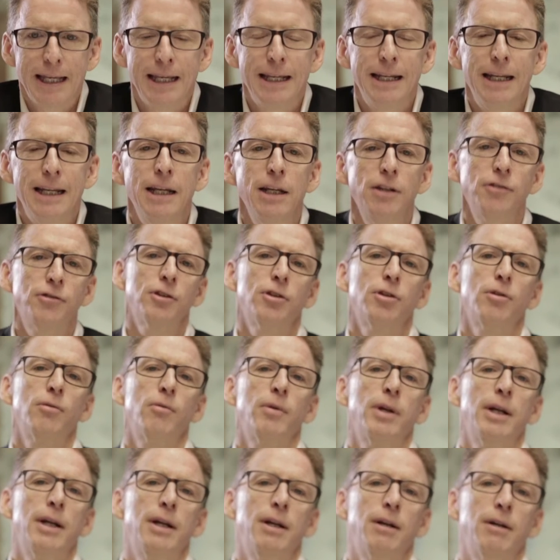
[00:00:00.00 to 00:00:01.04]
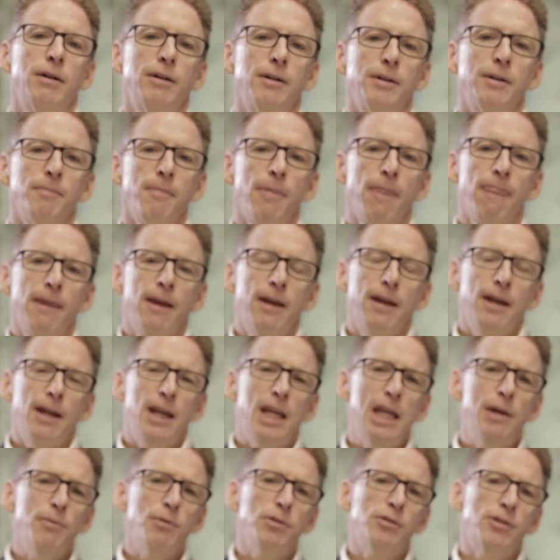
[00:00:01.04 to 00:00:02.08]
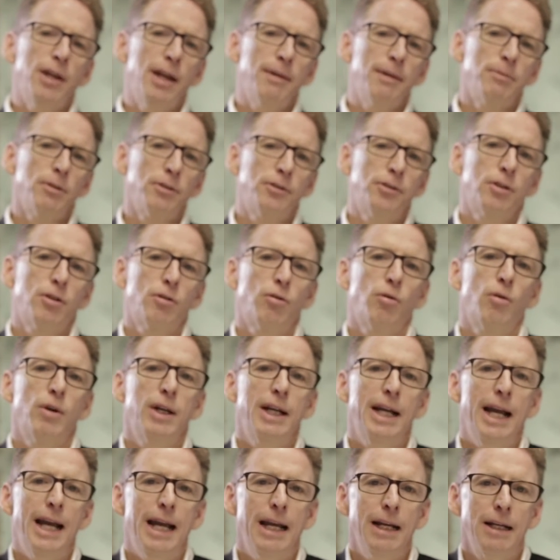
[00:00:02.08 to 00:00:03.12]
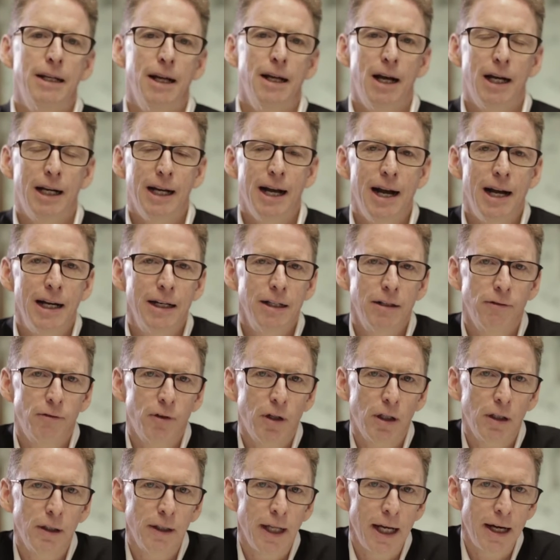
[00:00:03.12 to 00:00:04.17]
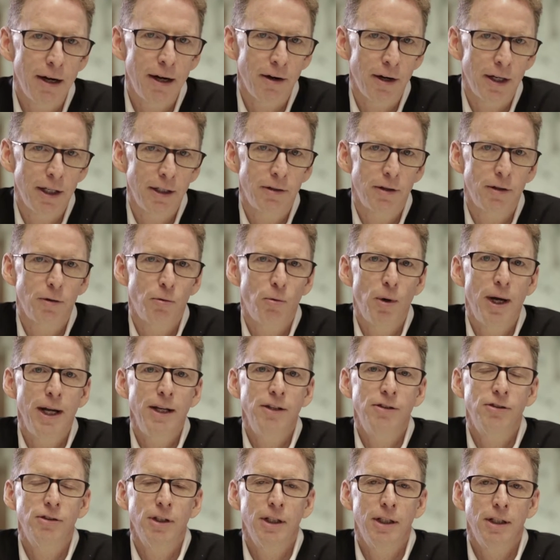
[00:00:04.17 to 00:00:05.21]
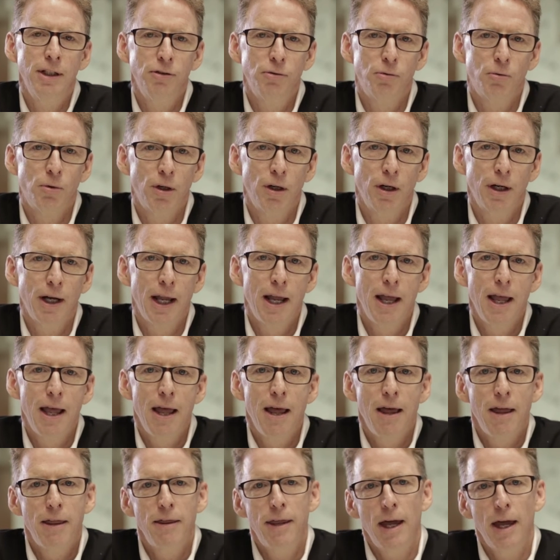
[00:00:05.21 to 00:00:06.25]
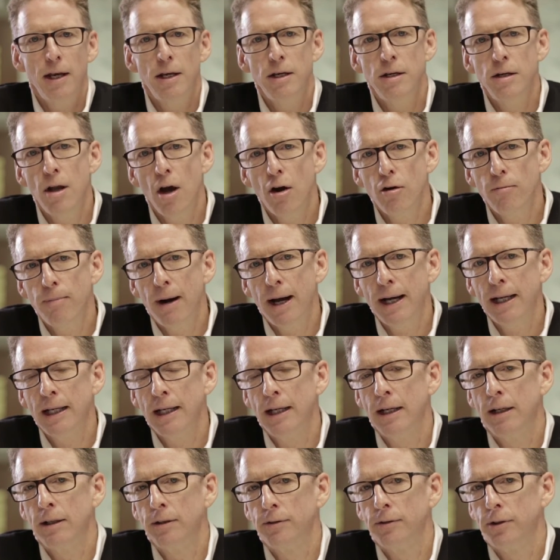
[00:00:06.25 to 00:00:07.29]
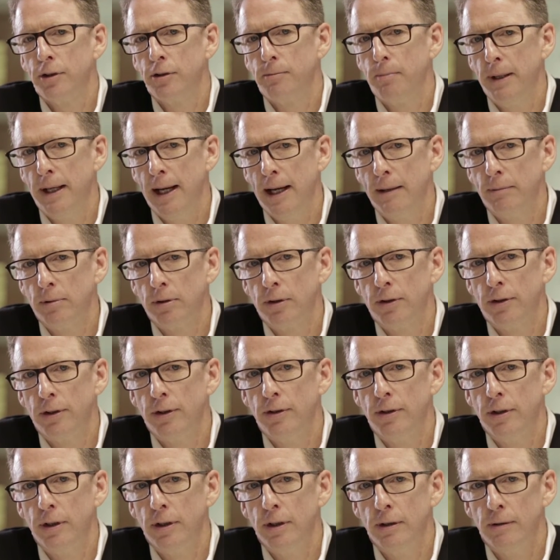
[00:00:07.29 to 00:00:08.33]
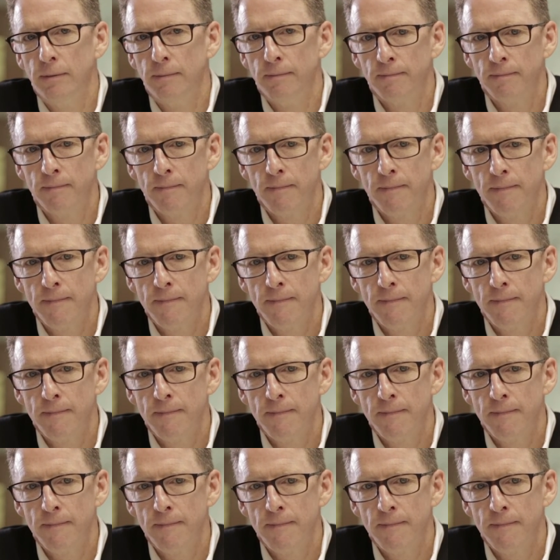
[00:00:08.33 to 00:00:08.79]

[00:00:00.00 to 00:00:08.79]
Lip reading: In his career, he was able to create a kind of clarity to the way cities work that nobody else has been able to do.